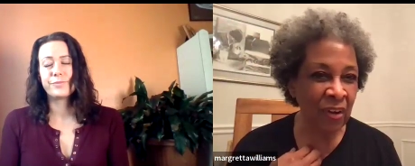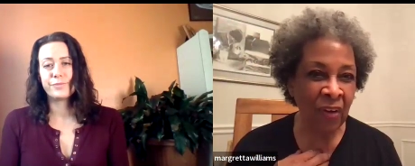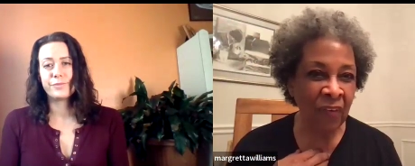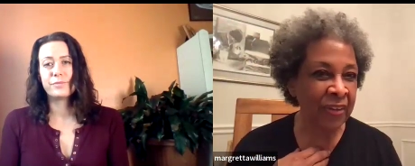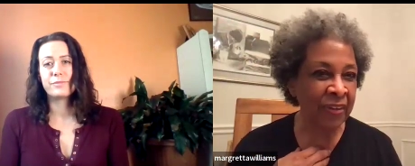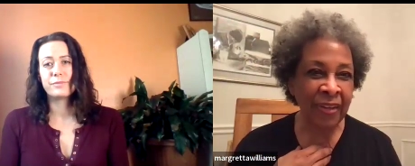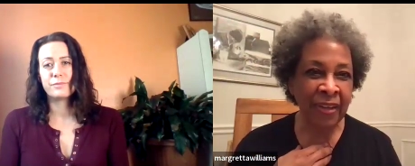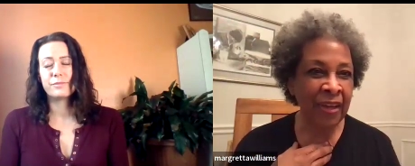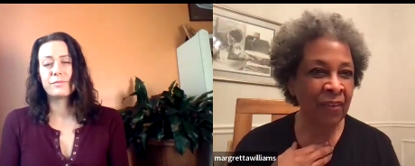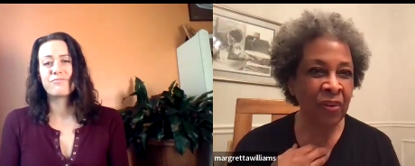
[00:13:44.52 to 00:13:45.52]
Speaker 1: and cough and
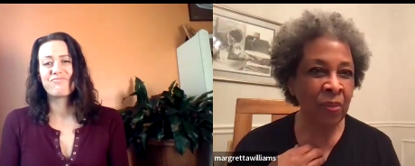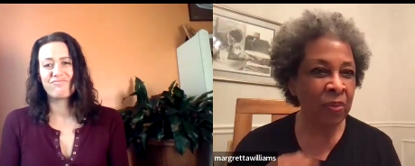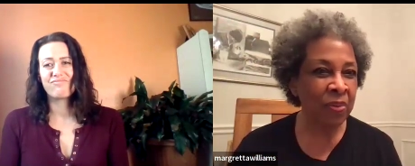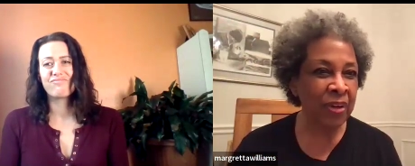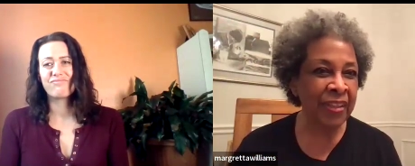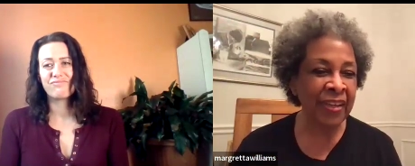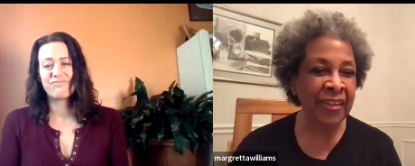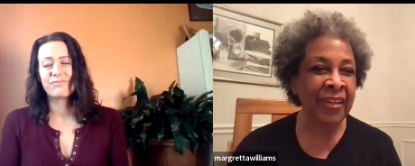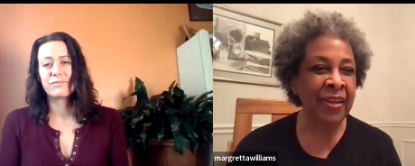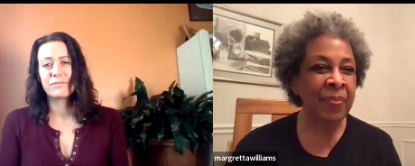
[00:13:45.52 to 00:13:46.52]
have trouble breathing.
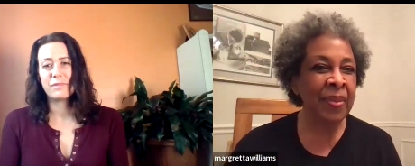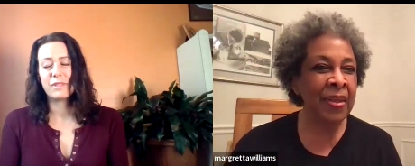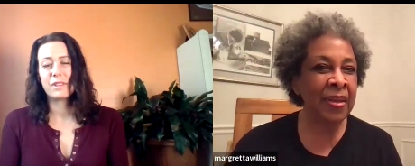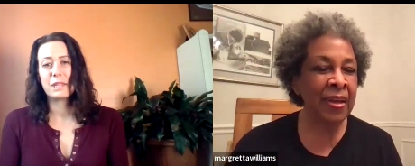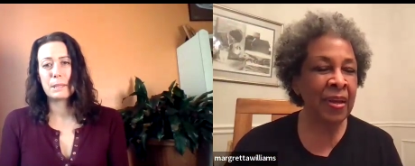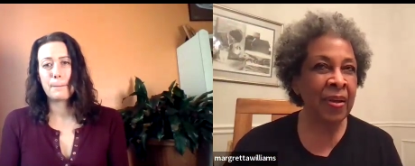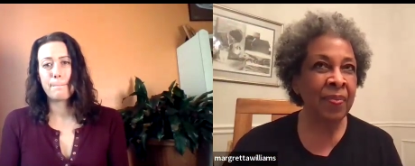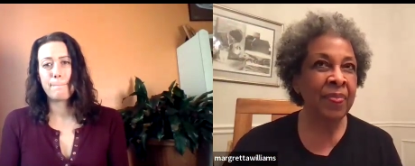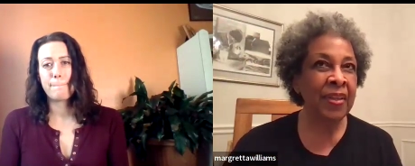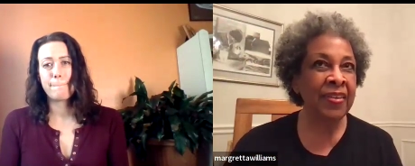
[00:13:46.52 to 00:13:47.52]
And uh,
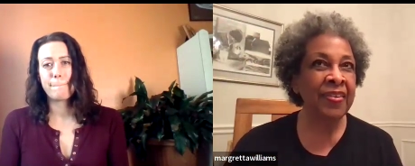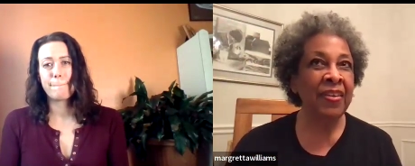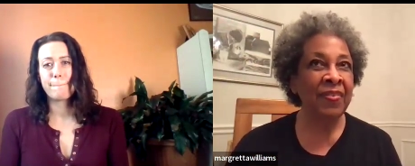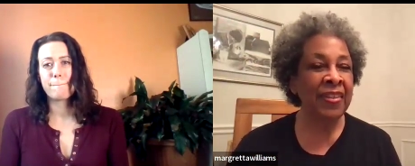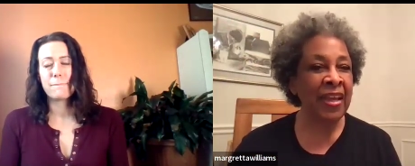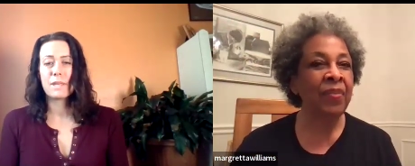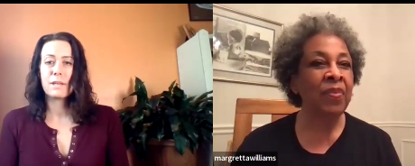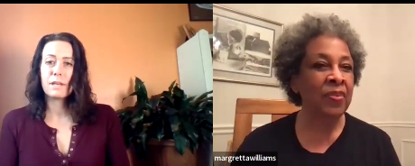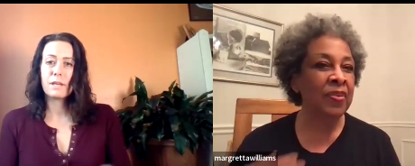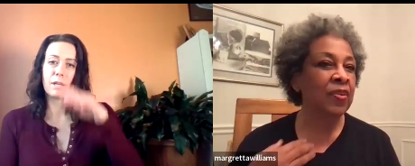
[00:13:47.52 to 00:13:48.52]
they said even that
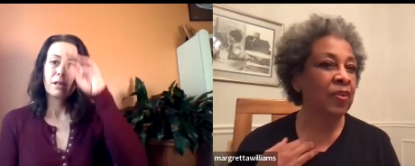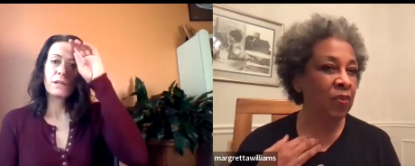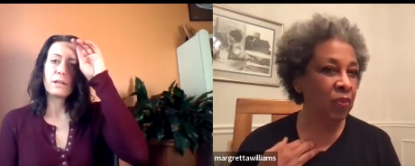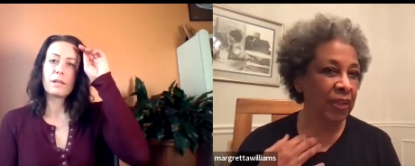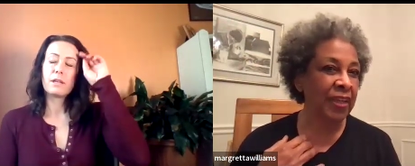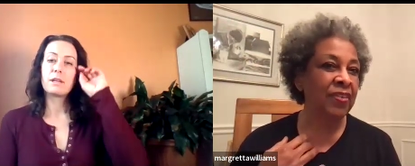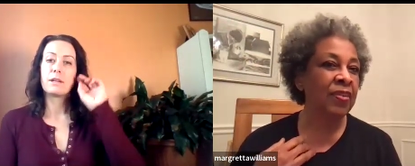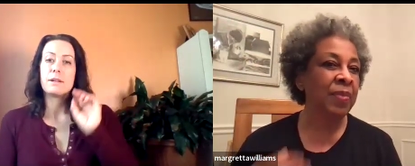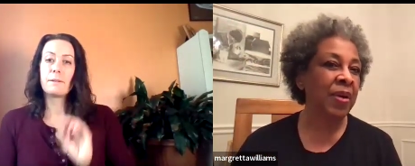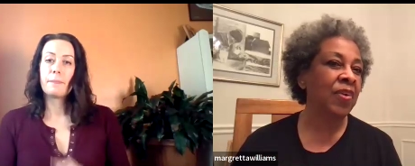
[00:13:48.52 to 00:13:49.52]
was related
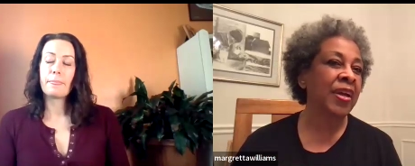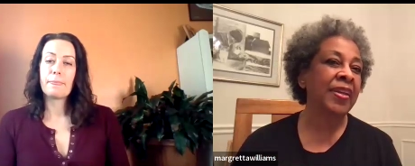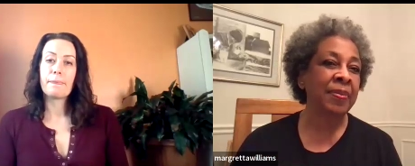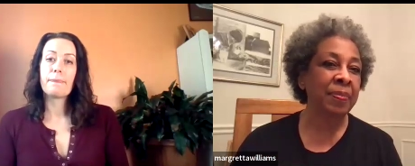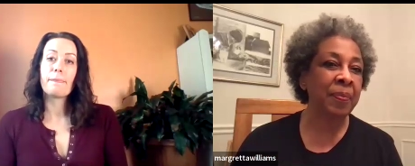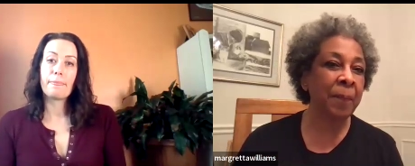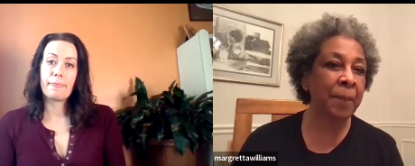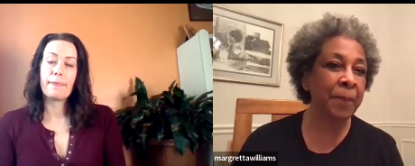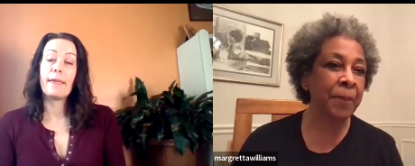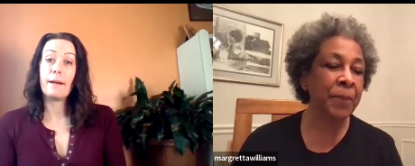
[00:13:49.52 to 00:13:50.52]
to my weight.
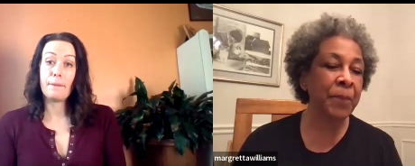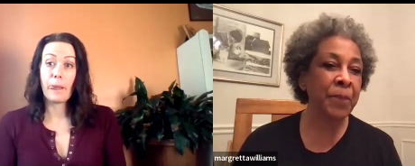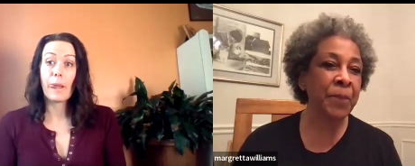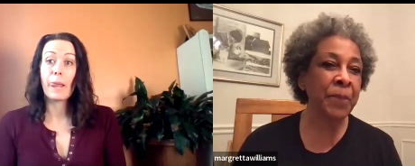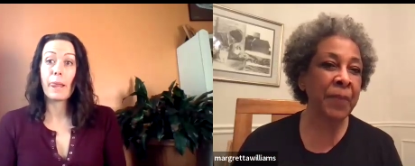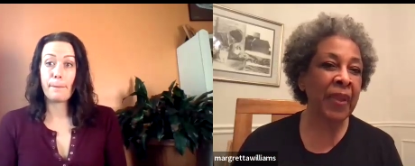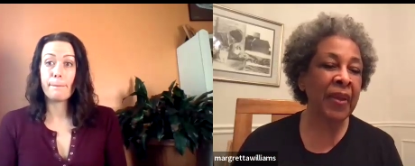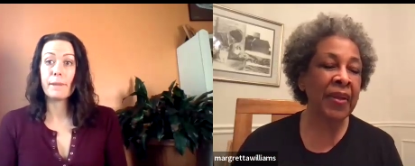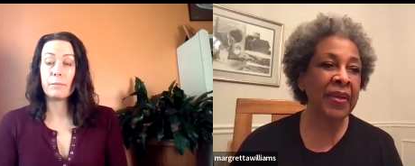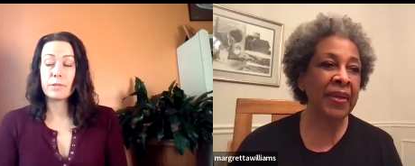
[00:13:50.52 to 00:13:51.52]
Speaker 2: Yeah,
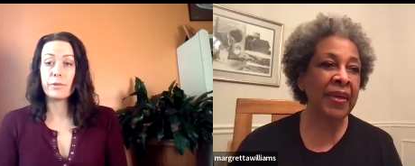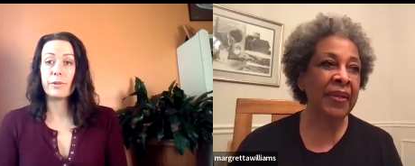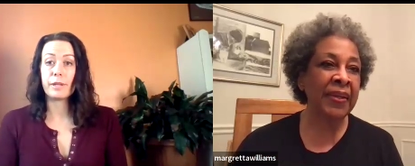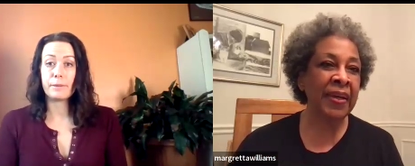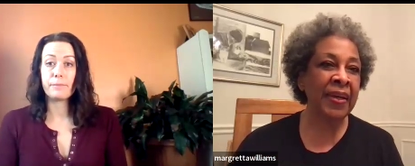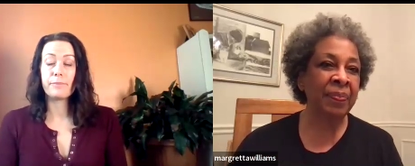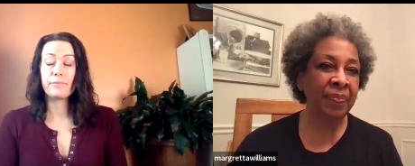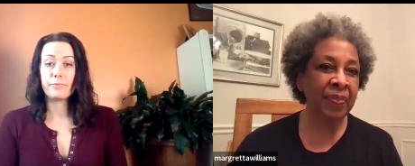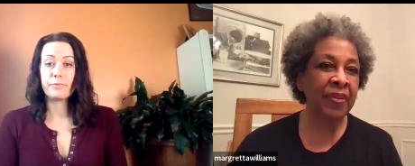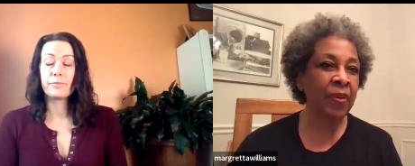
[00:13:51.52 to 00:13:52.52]
absolutely. And
Speaker 1: um,
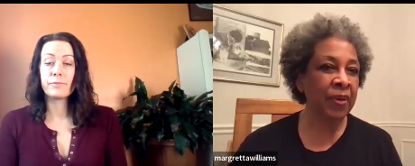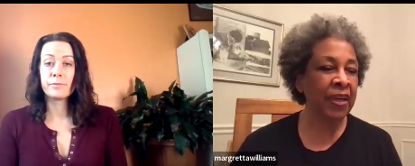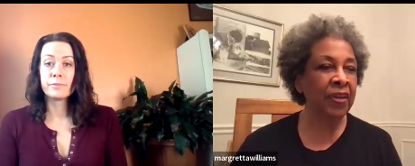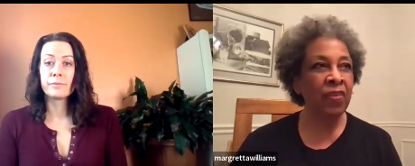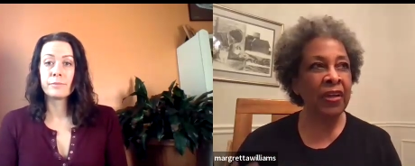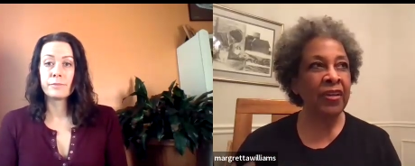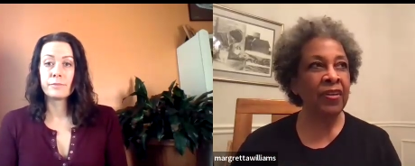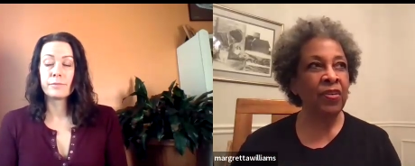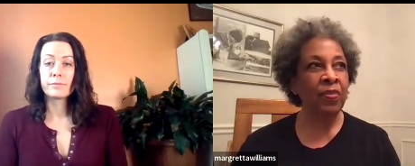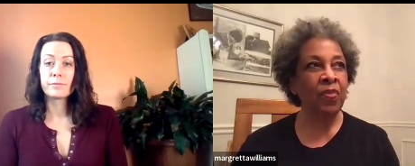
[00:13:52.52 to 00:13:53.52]
they were getting ready to
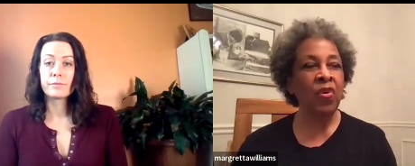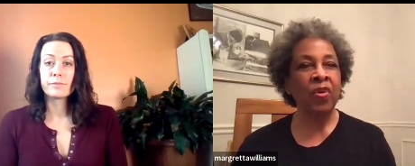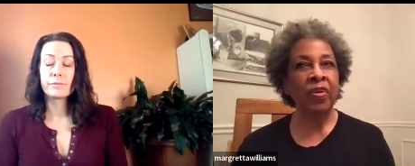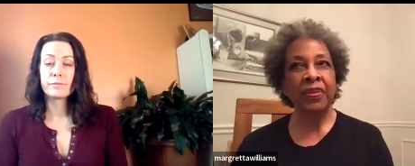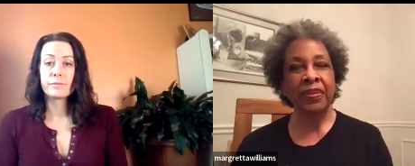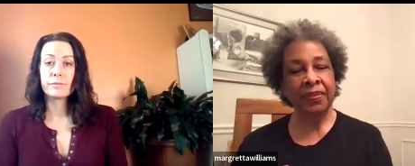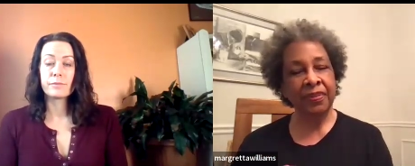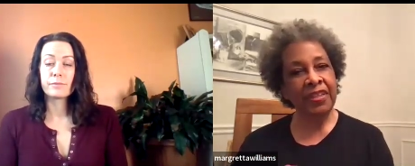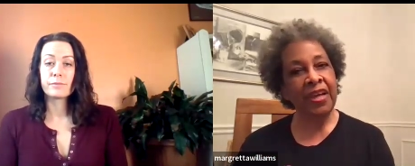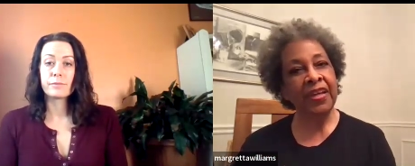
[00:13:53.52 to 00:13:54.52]
do more
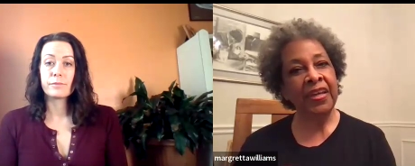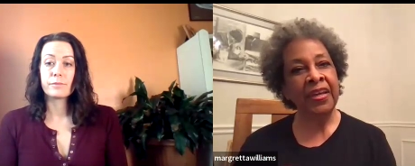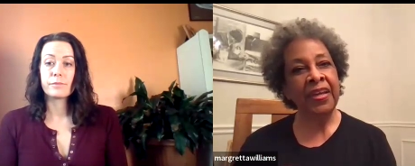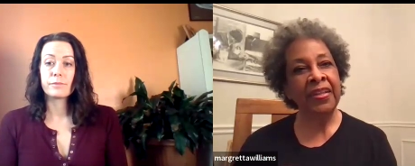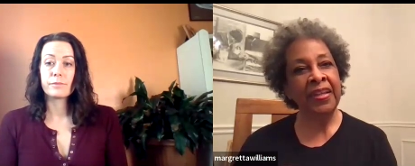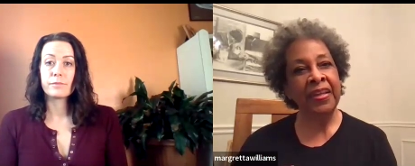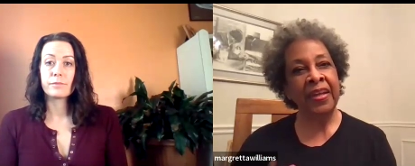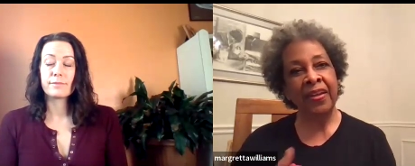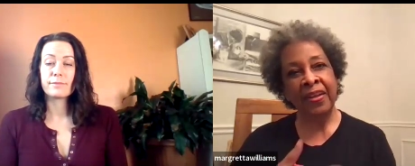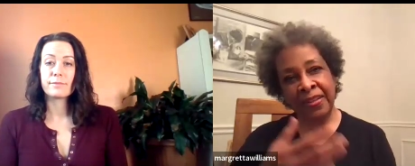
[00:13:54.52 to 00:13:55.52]
checking. And
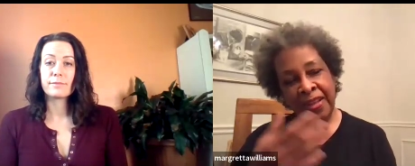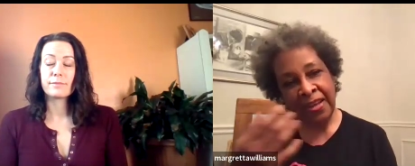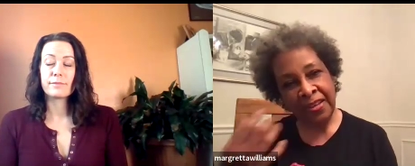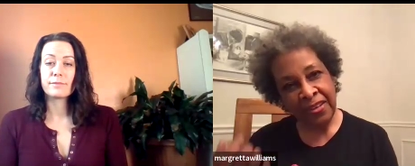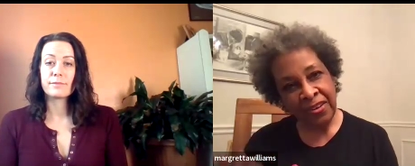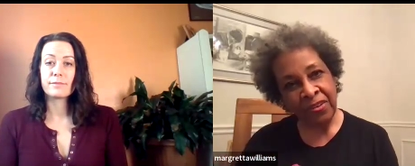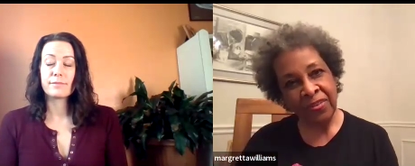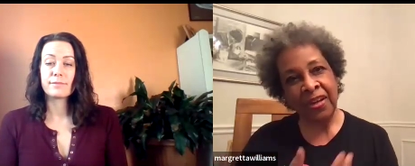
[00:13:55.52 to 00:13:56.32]
then in that year